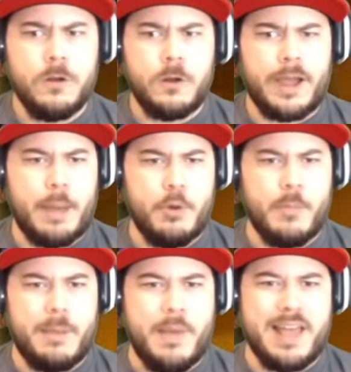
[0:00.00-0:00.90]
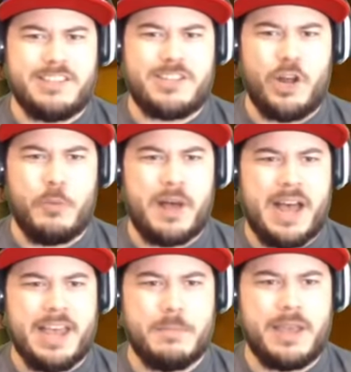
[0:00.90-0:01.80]
I got Mermaid Man still
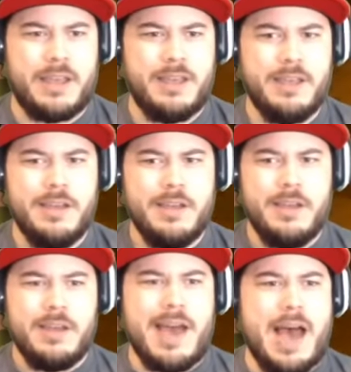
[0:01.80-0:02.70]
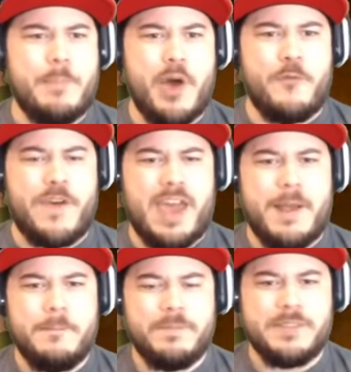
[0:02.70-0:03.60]
behind me. Ah,
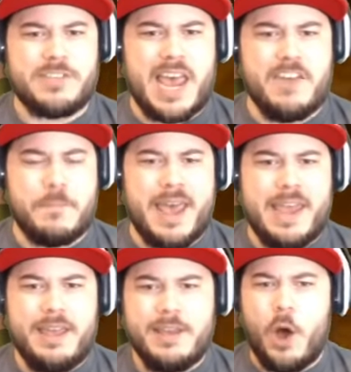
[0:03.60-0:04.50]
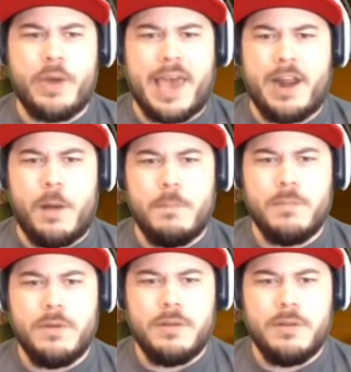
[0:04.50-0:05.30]
Boofy! Save me! Go get him!